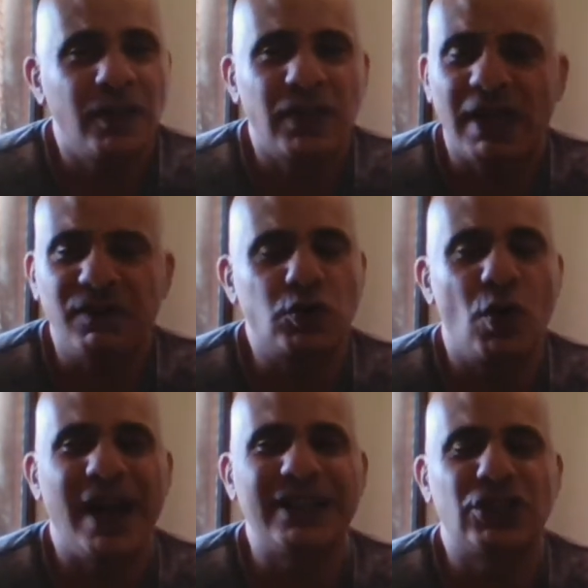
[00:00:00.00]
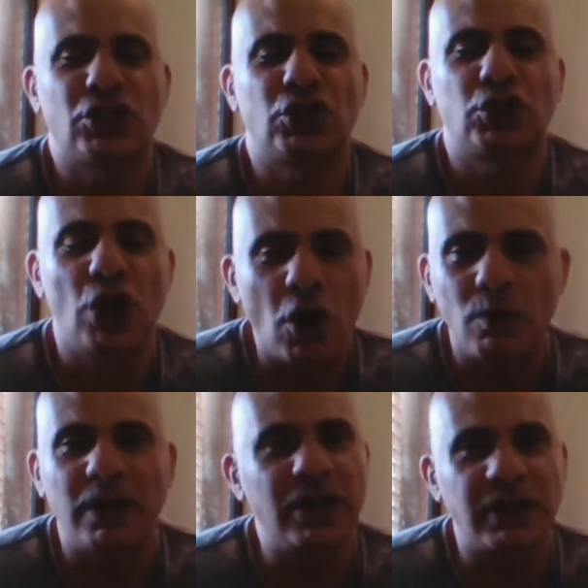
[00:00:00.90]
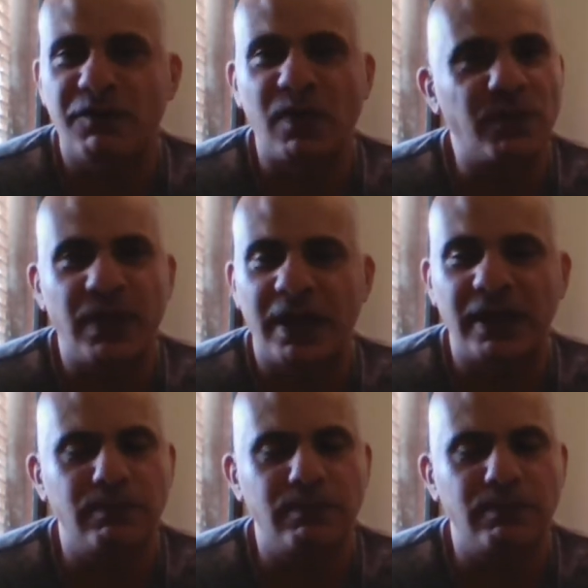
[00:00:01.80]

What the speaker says: They've tried so many different things.